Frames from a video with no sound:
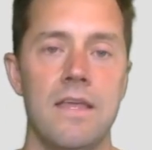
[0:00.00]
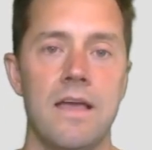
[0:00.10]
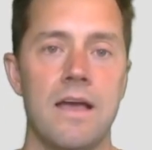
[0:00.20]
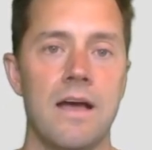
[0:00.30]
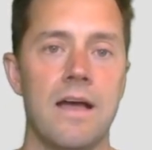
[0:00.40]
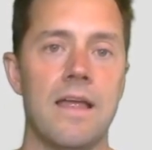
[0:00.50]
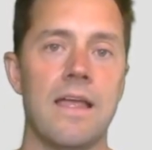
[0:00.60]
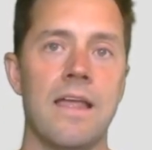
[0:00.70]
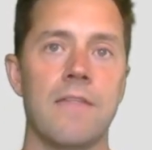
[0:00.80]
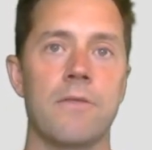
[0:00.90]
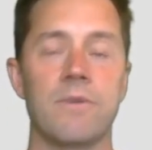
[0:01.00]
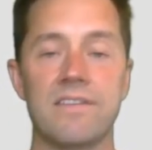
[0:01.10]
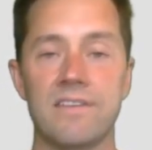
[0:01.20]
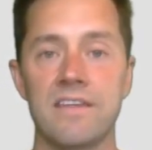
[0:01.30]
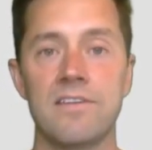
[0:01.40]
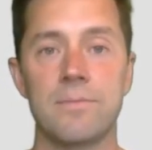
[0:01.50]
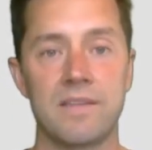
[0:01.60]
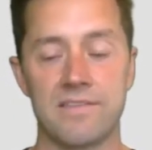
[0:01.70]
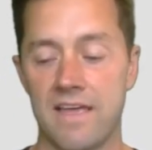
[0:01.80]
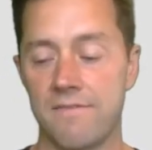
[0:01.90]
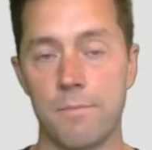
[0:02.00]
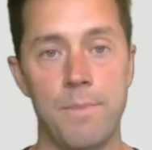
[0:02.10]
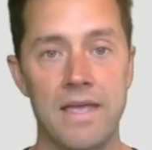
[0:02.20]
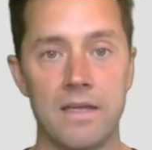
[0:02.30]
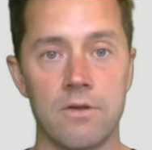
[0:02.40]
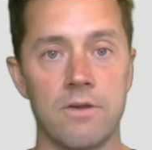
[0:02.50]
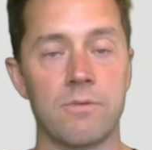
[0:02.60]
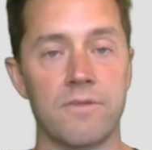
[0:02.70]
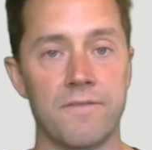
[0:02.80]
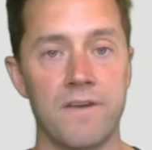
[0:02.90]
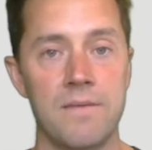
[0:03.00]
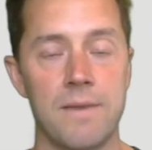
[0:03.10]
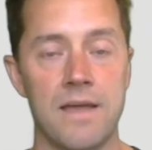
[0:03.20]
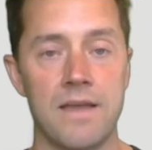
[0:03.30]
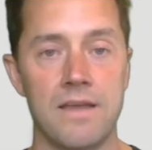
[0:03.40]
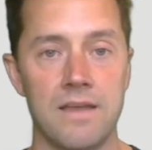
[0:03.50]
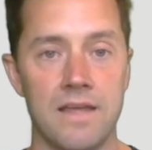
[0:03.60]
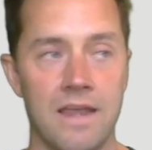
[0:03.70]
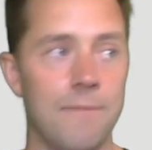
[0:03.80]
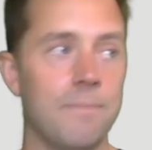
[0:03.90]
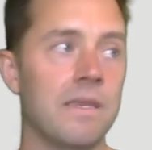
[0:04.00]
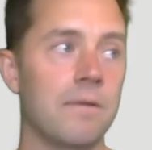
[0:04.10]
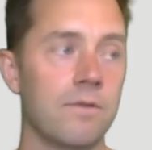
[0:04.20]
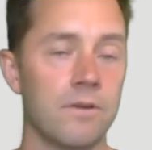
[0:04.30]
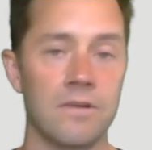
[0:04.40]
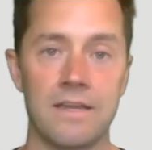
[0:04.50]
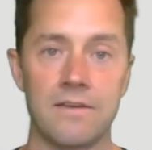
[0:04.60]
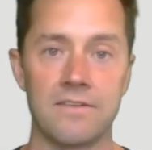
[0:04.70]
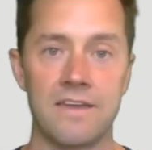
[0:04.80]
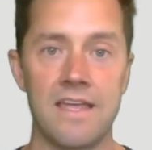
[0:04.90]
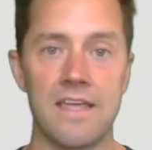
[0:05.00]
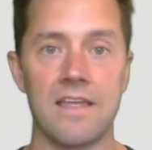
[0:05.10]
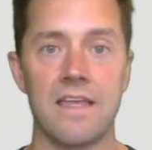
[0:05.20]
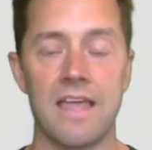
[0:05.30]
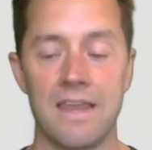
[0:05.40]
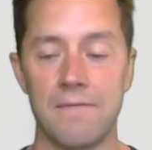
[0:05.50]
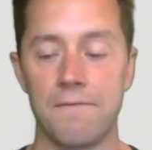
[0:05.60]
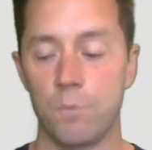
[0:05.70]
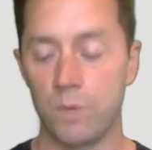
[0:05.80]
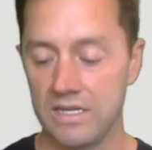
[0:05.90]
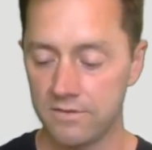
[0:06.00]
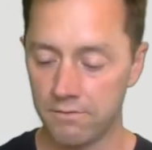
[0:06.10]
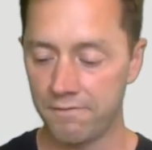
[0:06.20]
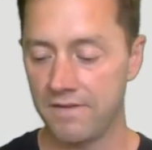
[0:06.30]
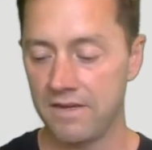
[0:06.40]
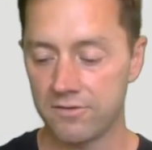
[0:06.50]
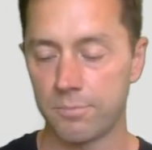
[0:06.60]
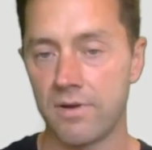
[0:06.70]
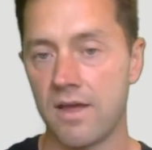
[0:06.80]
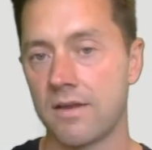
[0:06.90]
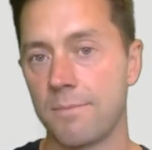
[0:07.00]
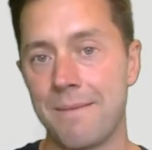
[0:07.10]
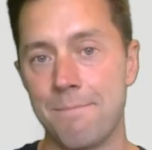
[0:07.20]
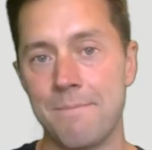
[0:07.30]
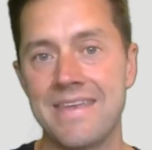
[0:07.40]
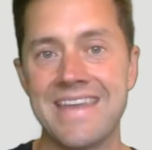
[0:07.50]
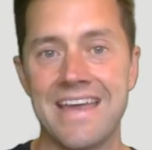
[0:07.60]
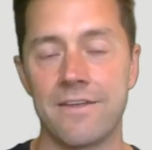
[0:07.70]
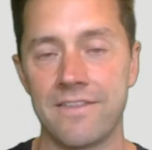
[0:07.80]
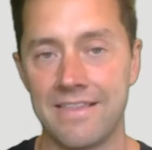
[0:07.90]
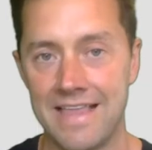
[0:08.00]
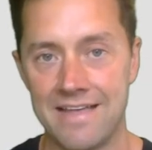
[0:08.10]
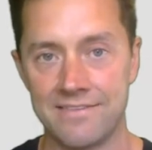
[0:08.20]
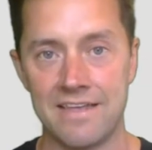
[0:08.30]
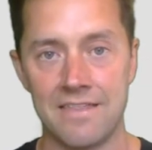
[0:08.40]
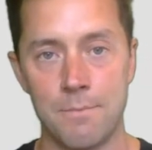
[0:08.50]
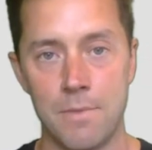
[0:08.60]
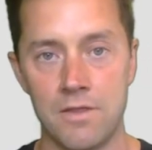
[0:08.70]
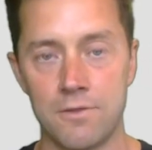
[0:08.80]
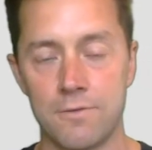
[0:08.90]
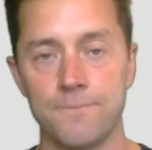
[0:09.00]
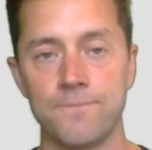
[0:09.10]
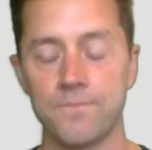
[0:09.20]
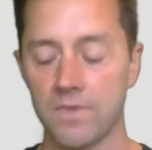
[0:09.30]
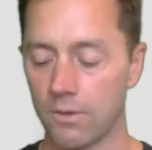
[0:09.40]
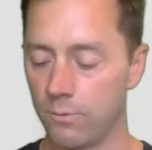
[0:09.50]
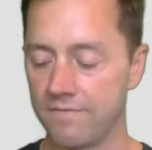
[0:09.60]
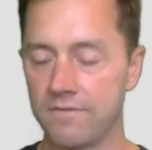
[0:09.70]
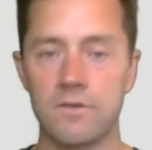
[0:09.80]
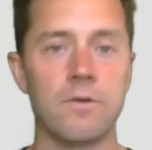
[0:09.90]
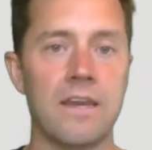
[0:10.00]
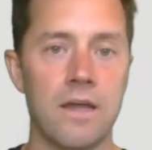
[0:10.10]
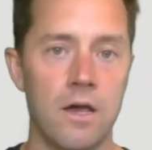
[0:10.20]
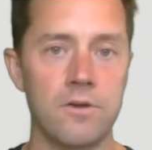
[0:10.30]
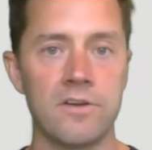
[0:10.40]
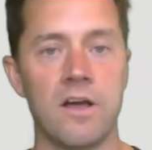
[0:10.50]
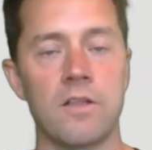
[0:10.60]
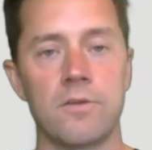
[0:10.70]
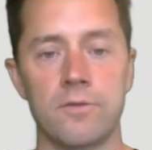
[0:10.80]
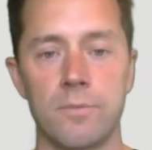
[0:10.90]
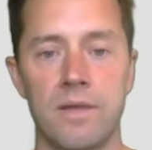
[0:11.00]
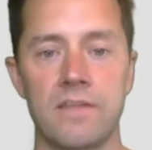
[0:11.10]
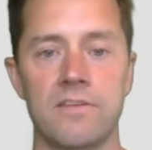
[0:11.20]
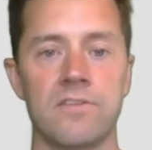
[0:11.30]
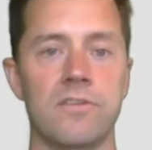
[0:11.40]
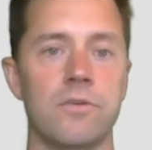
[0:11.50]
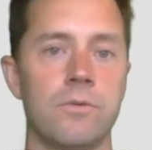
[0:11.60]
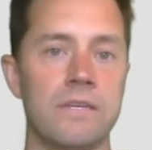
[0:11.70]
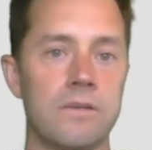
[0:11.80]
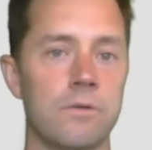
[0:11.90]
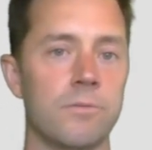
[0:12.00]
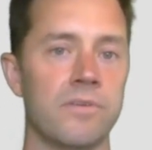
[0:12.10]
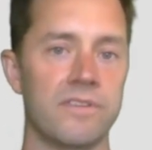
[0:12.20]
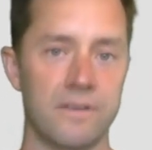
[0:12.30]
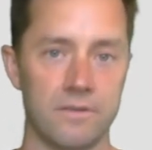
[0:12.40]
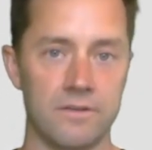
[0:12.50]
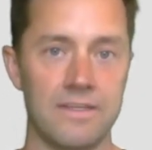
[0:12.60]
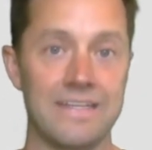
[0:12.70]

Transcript: The reason is because I have a bet going with a friend of mine, and I'm meeting with her later today. And if we don't finish a product by midnight on the last day of the month, we have to donate $100 to a politician who we don't particularly